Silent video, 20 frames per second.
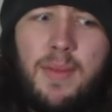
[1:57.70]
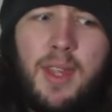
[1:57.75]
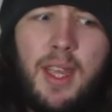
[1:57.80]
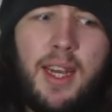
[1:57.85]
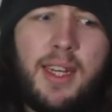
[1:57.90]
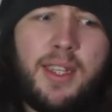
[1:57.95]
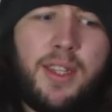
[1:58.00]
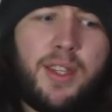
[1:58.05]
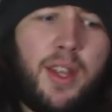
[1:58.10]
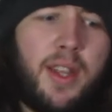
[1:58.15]

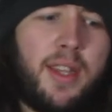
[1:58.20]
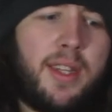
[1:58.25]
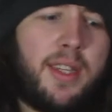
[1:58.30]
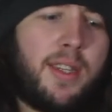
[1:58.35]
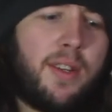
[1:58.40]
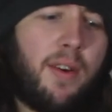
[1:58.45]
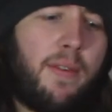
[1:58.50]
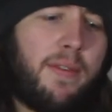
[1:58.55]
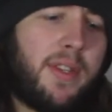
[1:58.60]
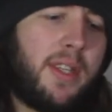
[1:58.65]
And so this
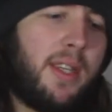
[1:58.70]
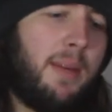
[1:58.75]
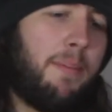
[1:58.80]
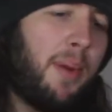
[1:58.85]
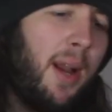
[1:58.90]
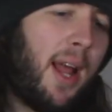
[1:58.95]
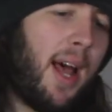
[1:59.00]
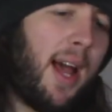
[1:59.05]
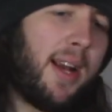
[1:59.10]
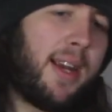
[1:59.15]
is obviously
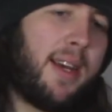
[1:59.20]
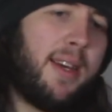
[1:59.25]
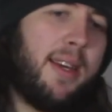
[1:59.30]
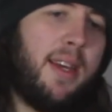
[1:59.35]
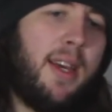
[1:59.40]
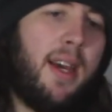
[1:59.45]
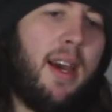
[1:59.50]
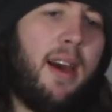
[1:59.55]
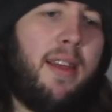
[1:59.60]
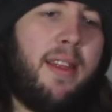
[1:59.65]
black,
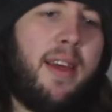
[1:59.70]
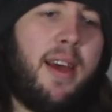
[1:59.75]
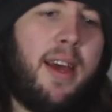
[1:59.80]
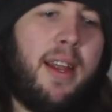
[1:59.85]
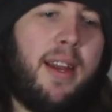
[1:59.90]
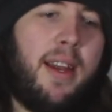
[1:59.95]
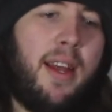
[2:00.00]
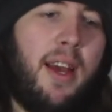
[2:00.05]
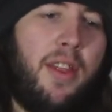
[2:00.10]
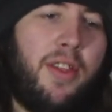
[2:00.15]
and
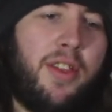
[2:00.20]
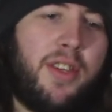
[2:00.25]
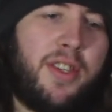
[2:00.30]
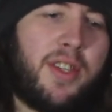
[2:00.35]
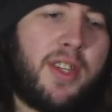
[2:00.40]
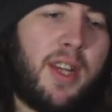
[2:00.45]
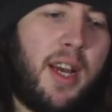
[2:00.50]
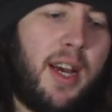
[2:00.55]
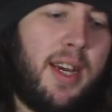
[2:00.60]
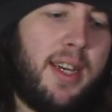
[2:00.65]
then at the
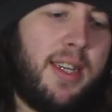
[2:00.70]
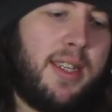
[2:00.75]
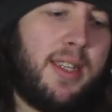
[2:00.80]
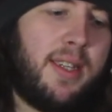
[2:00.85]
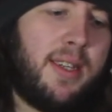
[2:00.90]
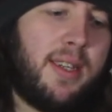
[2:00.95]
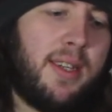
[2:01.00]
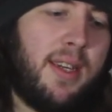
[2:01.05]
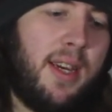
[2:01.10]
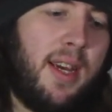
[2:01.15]

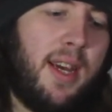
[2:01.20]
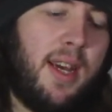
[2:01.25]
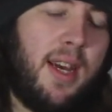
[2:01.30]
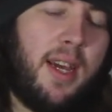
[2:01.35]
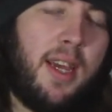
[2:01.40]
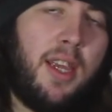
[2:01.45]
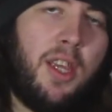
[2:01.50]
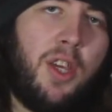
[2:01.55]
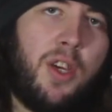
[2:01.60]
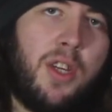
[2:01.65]
sides
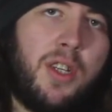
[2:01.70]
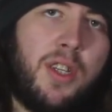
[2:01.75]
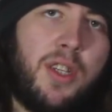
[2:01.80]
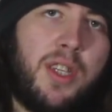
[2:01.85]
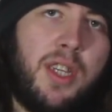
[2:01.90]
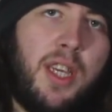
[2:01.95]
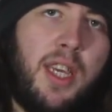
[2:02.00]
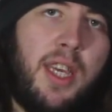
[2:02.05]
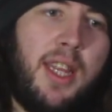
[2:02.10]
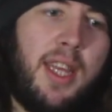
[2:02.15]
you can
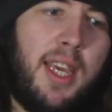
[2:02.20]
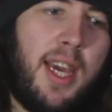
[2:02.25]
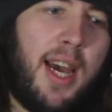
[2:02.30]
see the